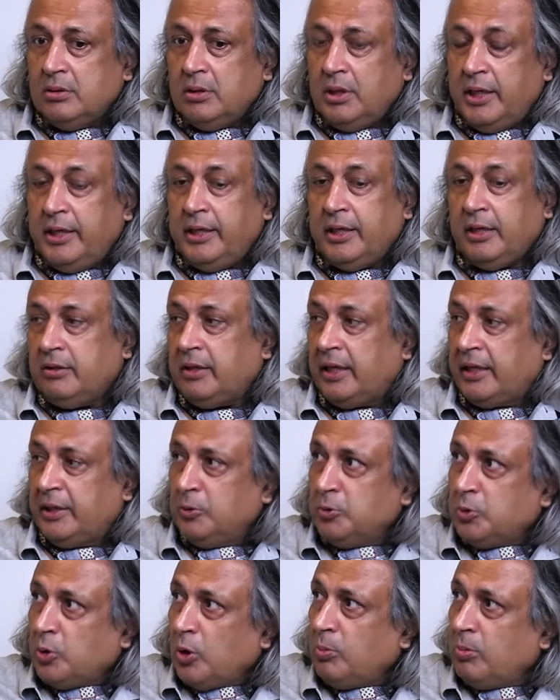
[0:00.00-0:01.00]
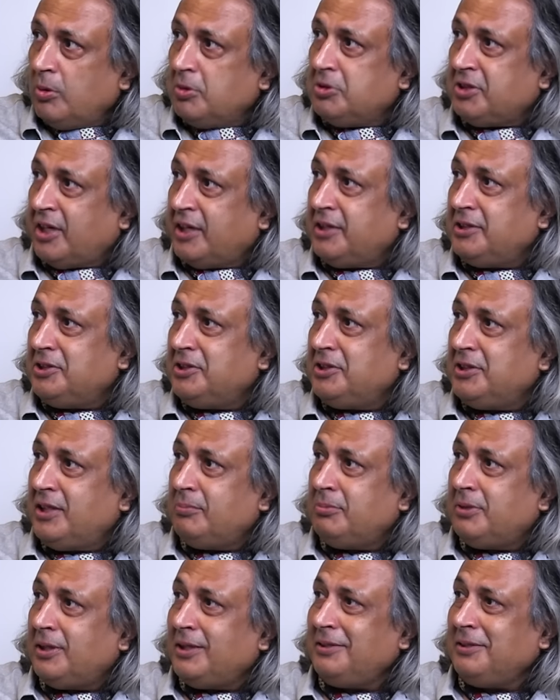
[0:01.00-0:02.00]
India, like you talk about strategic
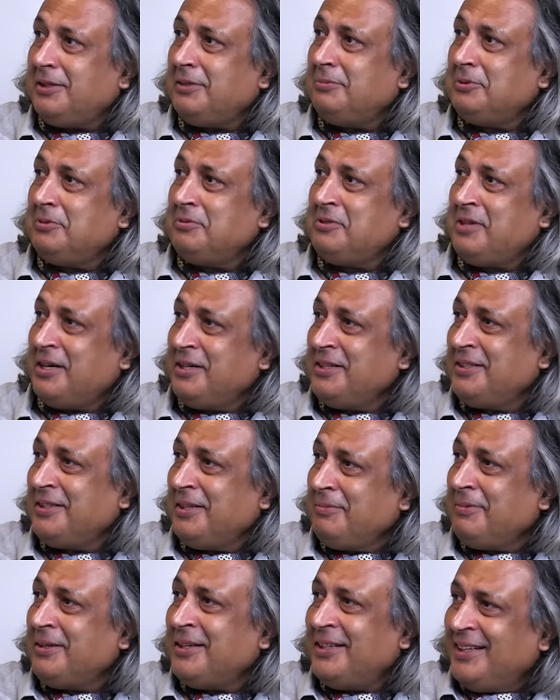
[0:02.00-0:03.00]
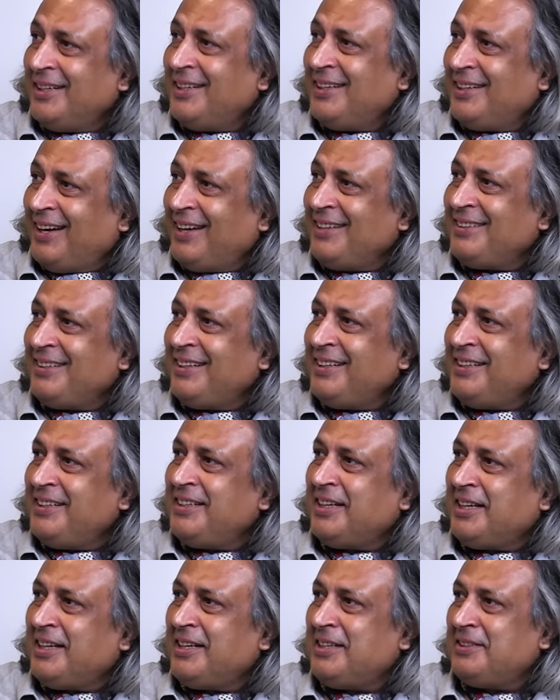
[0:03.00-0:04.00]
depth, in terms of strategic depth, I think
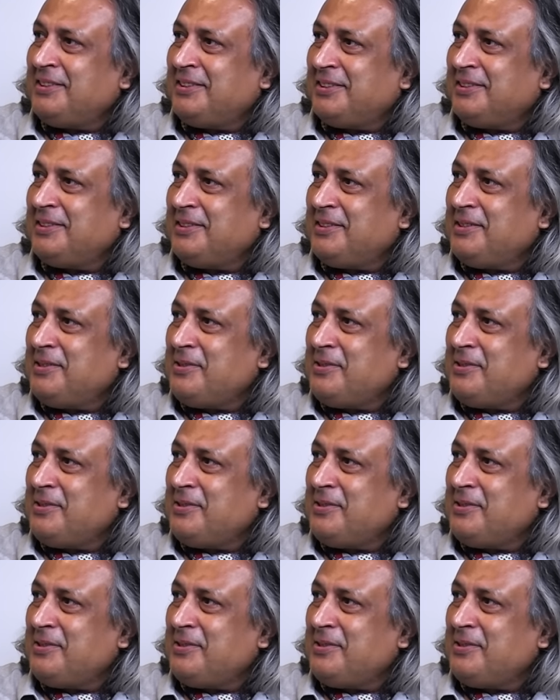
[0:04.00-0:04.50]
India has